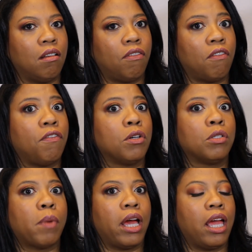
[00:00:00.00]

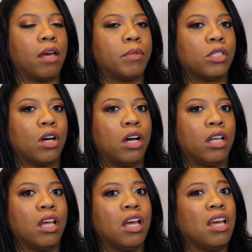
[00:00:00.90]
fulfilled by
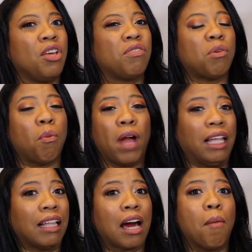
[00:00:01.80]
Amazon, you have to
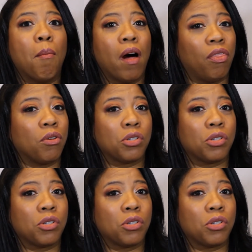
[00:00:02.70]
wait like a month or